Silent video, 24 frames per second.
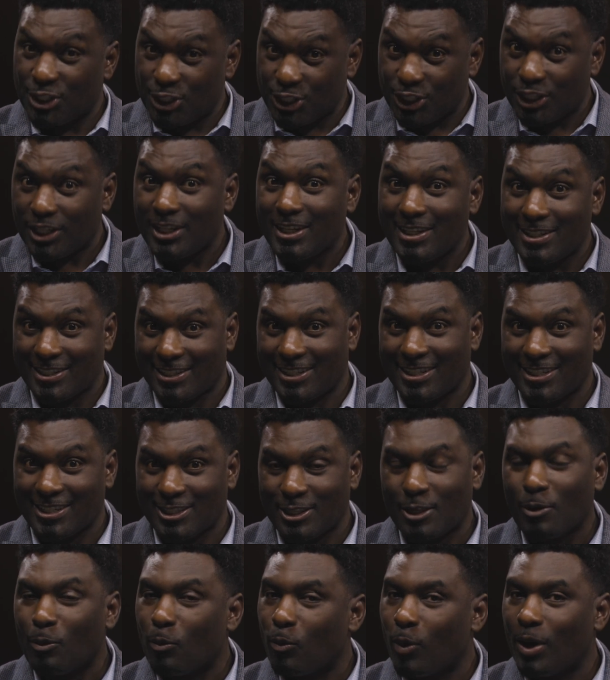Jesus,
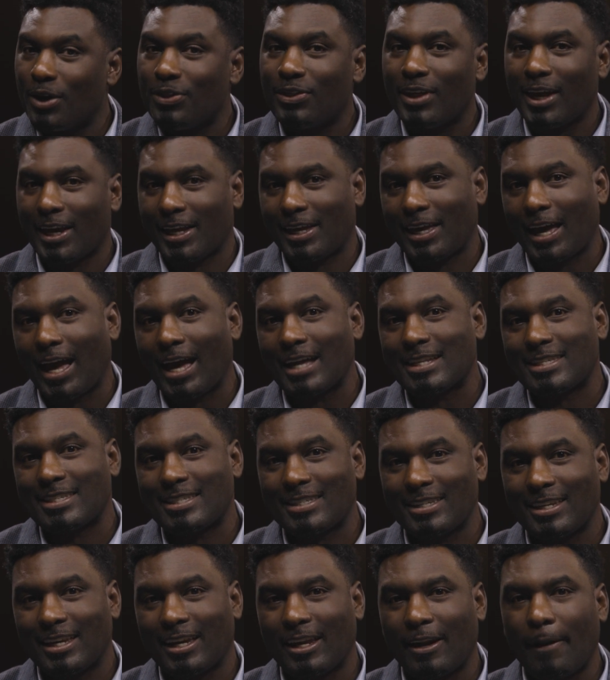the one that God
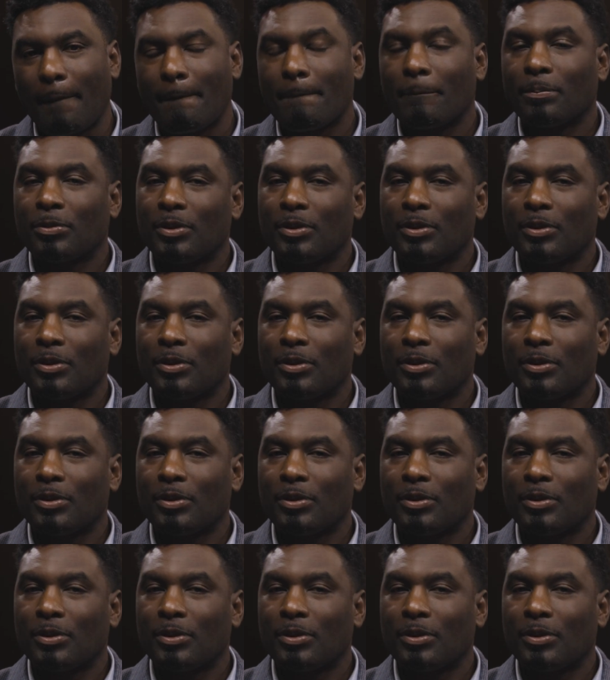sent,